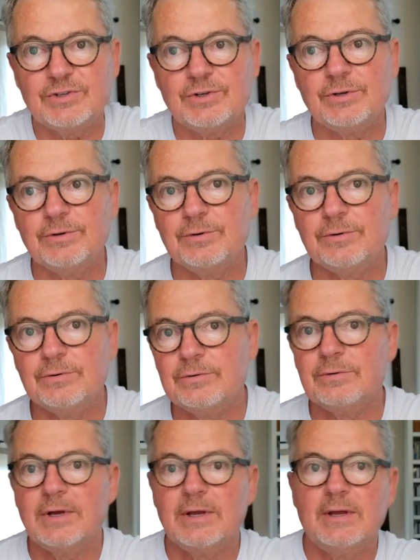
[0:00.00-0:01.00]

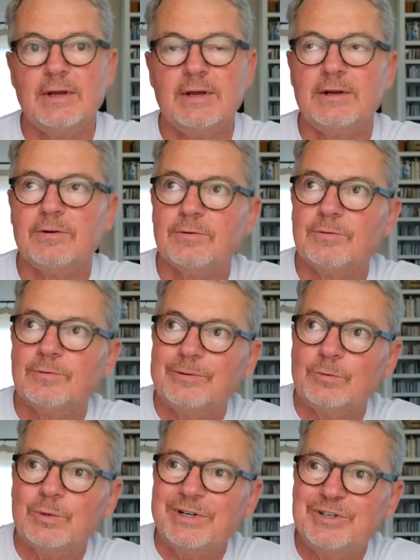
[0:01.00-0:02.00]
to
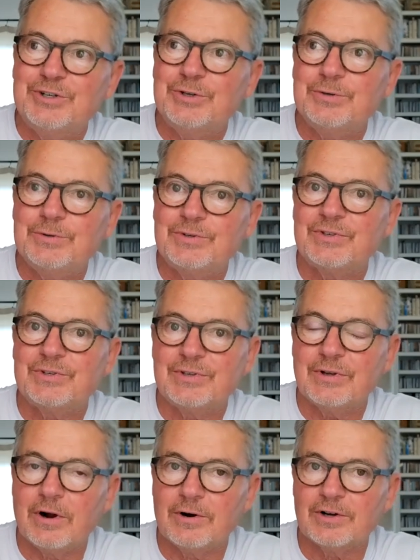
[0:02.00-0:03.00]
reduce our